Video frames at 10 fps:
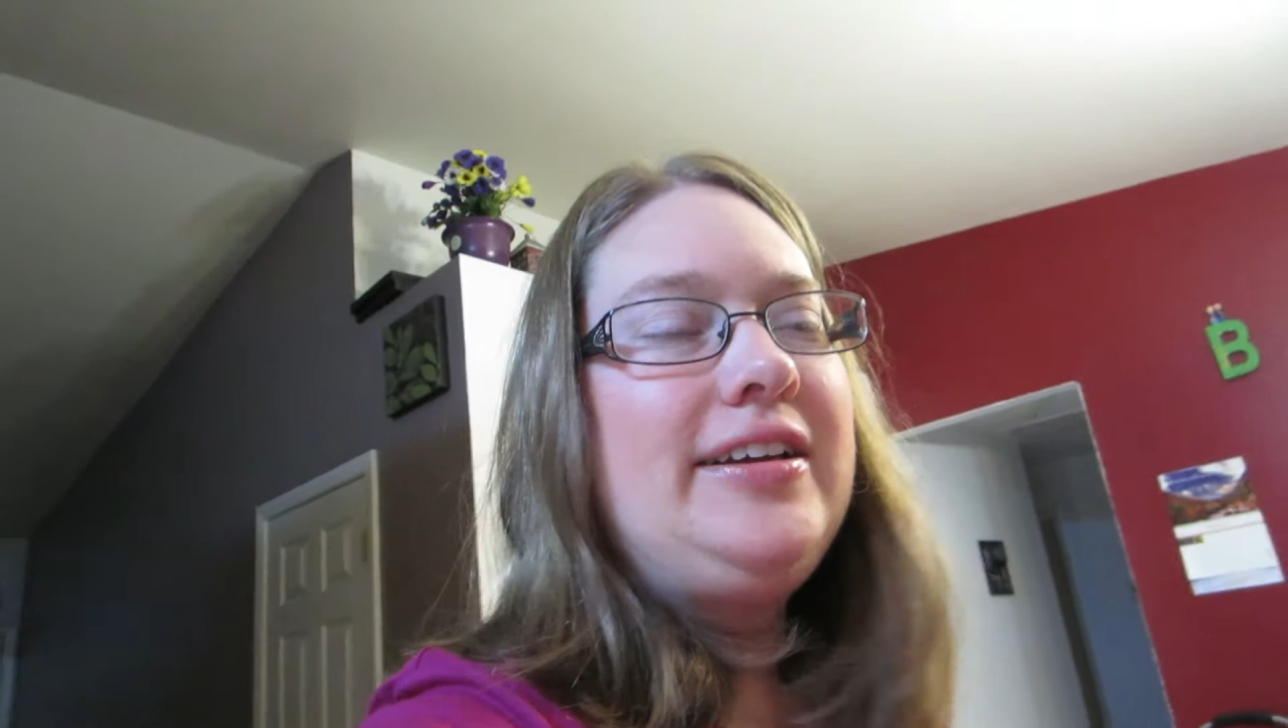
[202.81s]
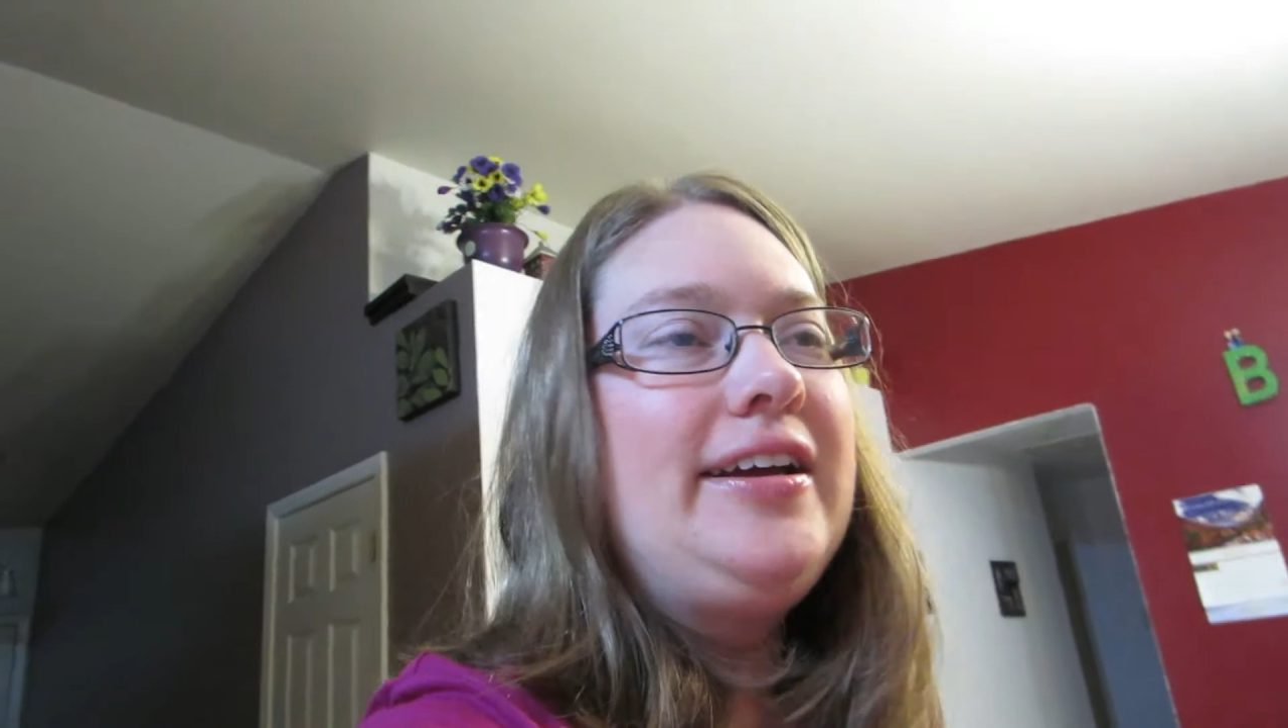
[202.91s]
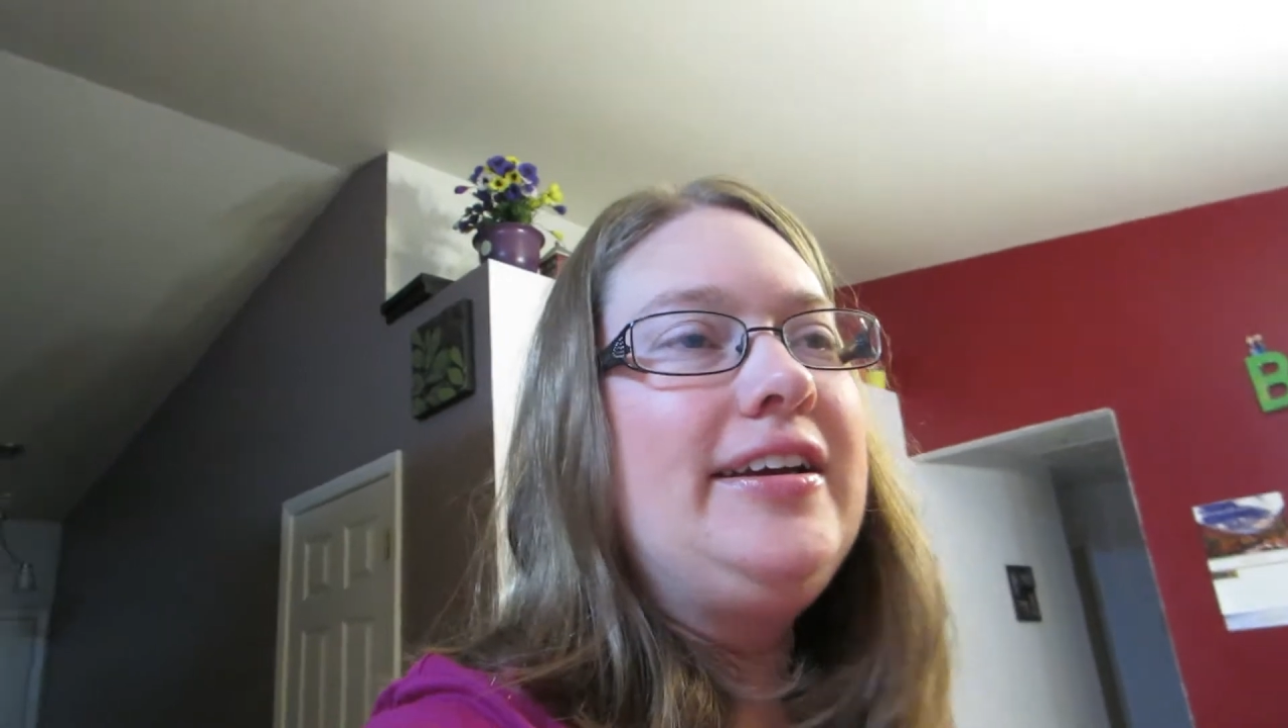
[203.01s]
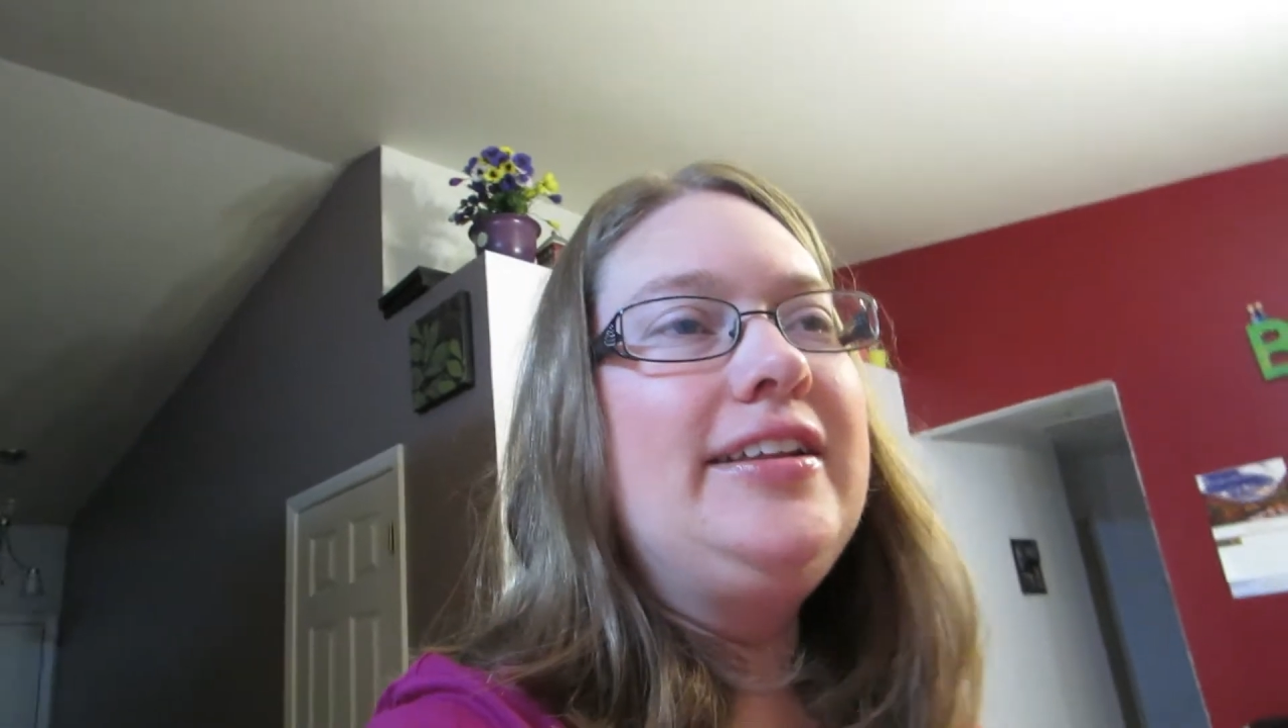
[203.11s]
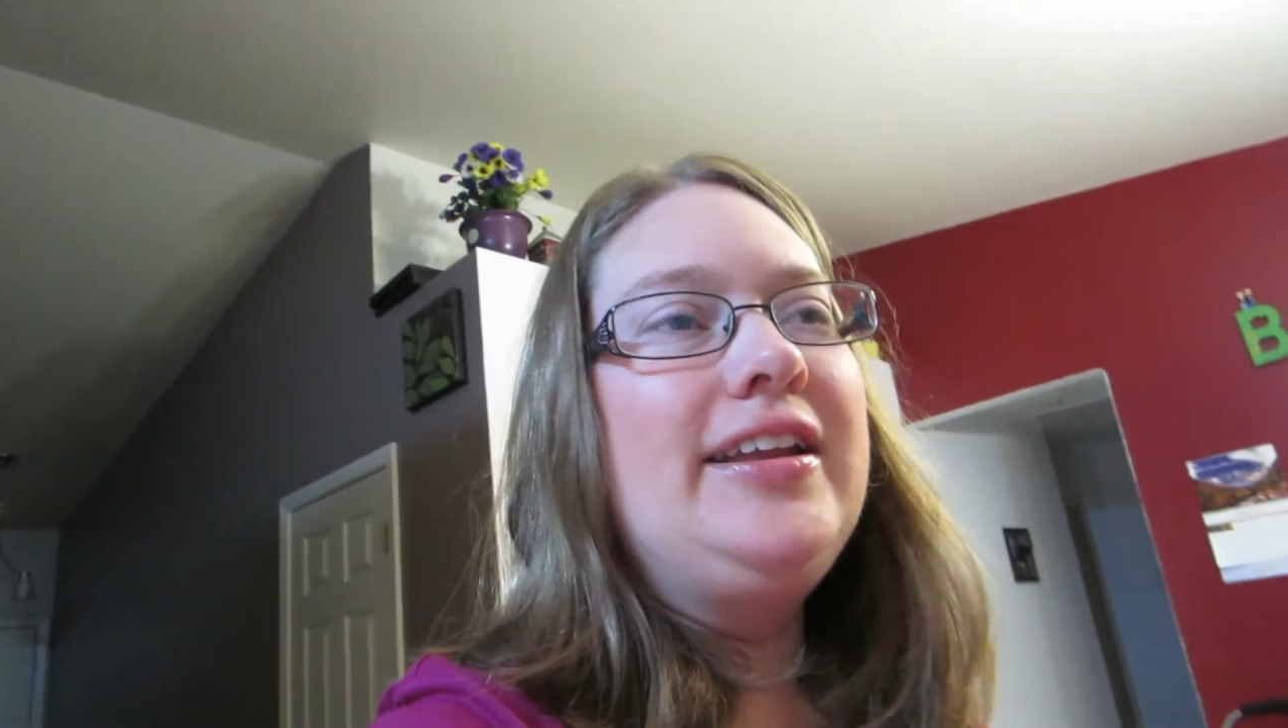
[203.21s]

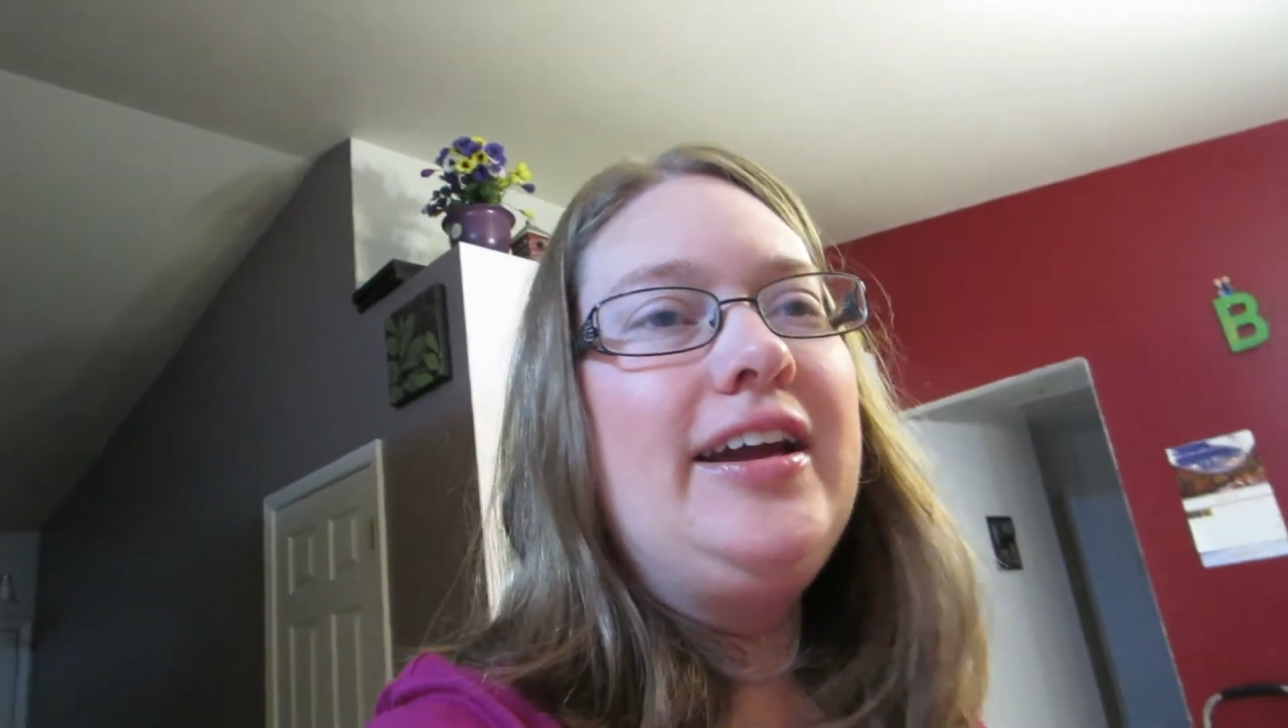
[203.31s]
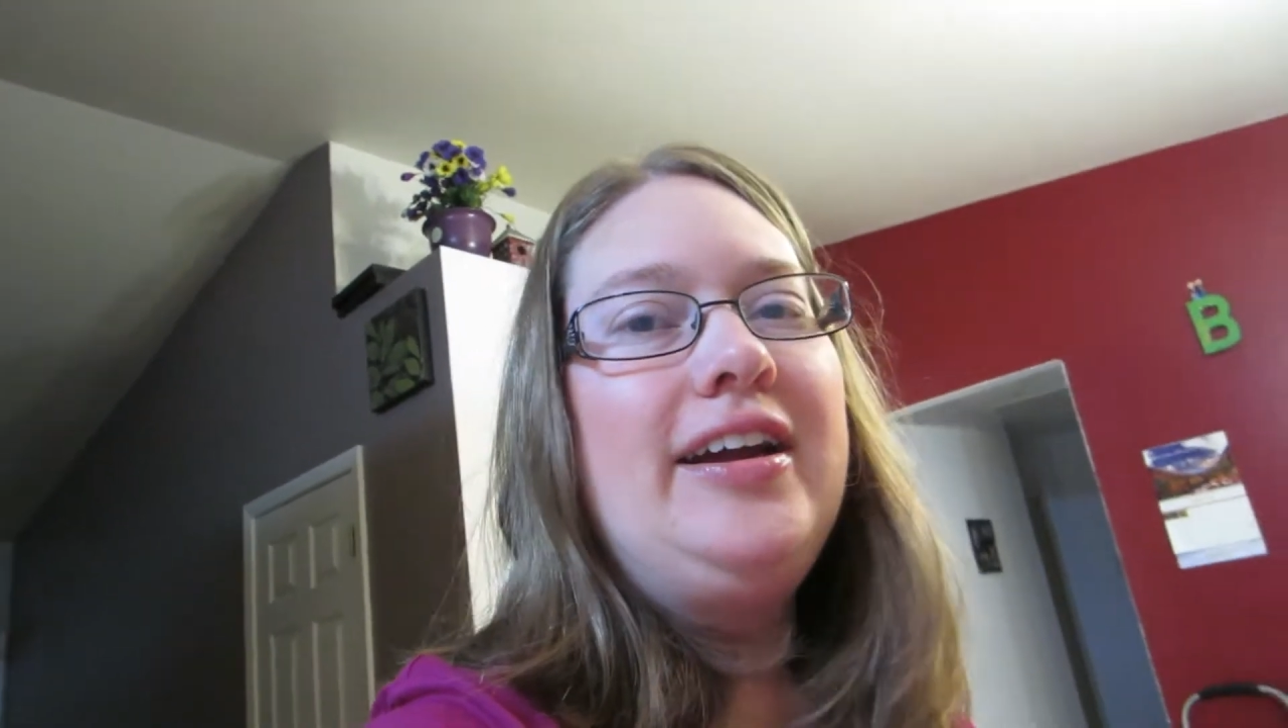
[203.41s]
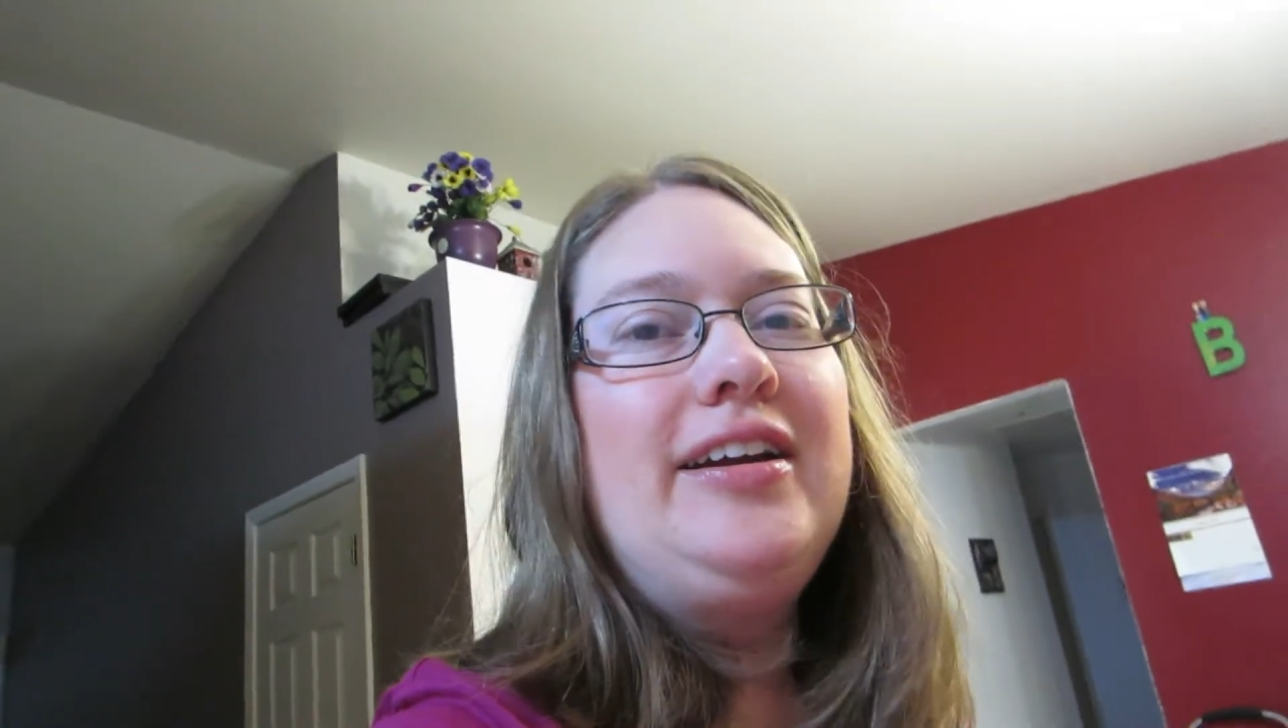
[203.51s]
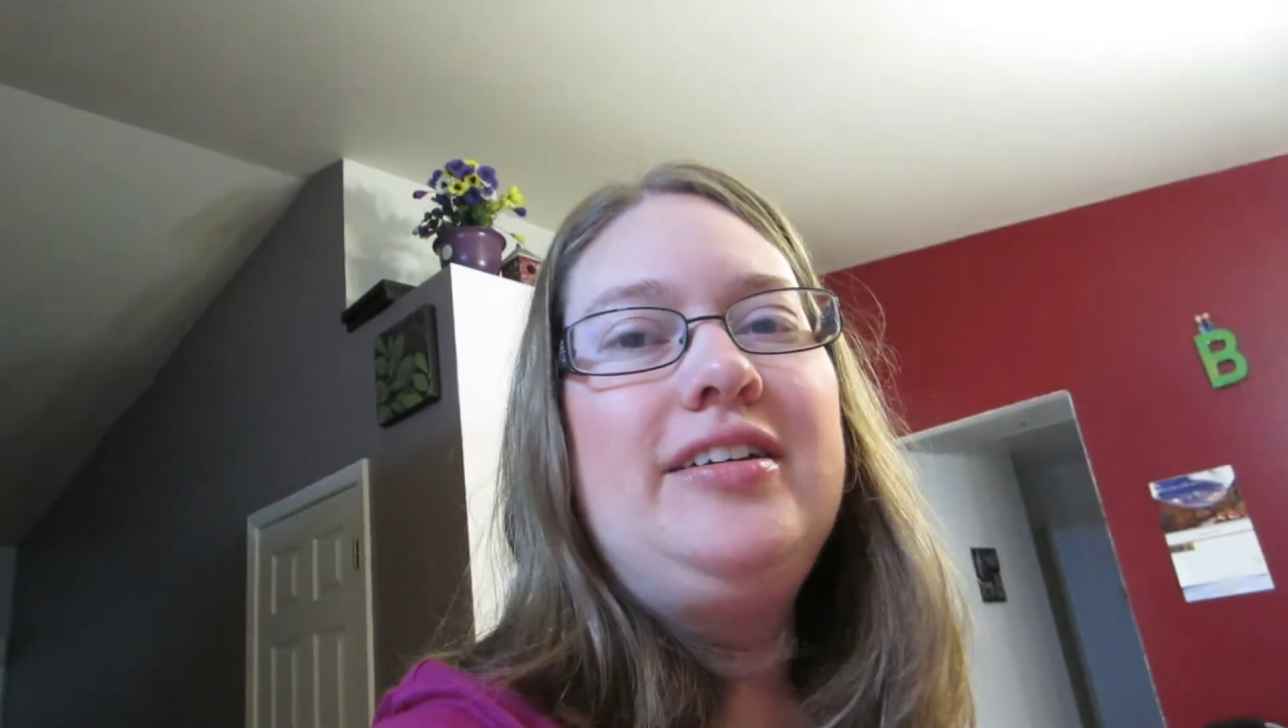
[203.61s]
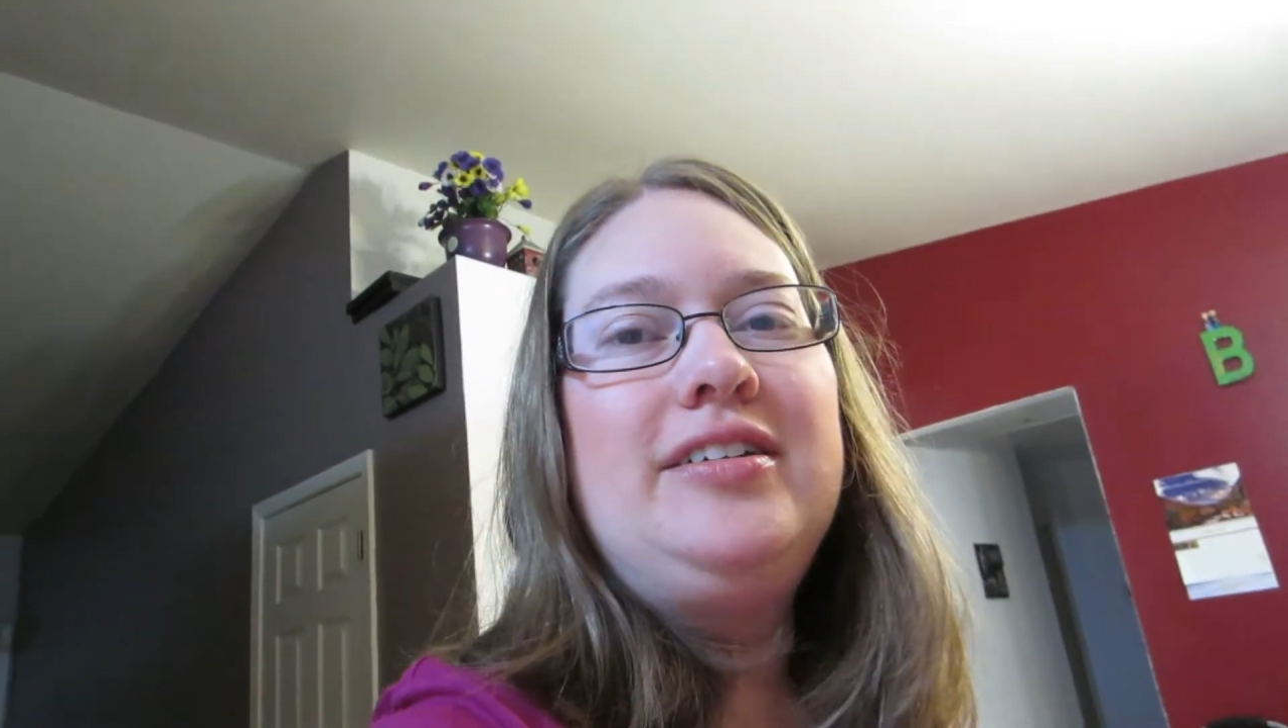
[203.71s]
got in
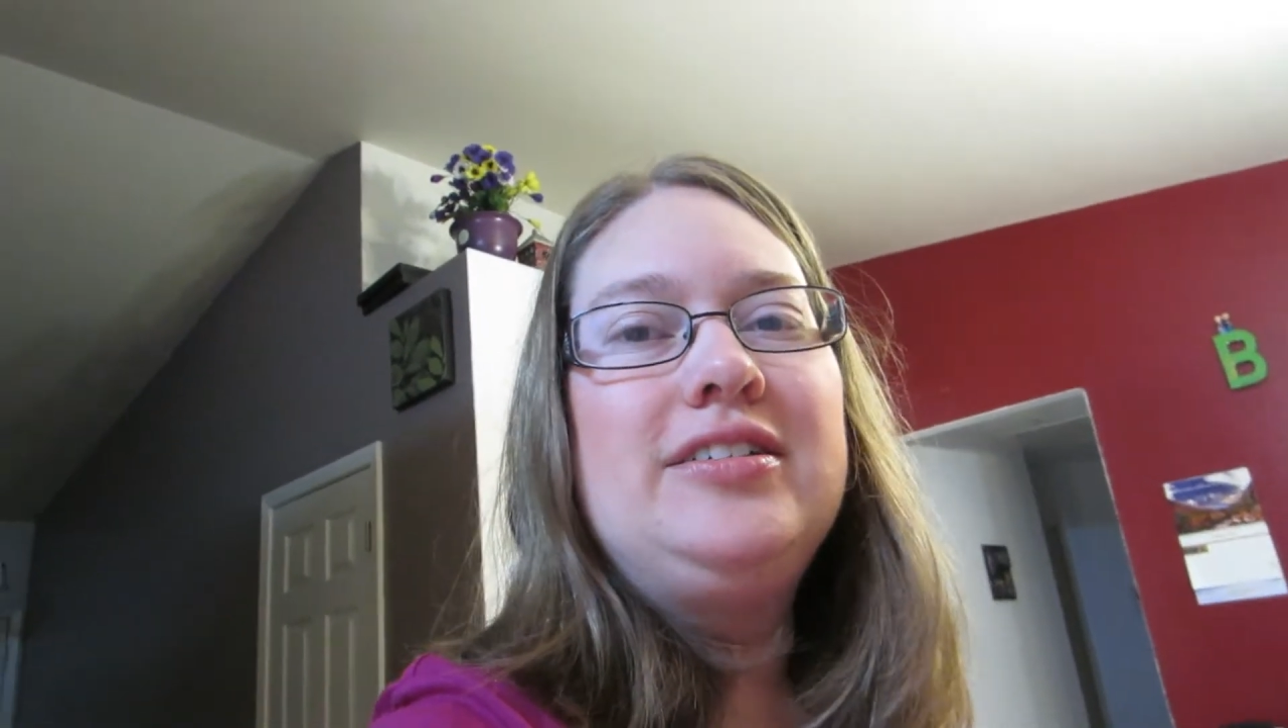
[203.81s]
there,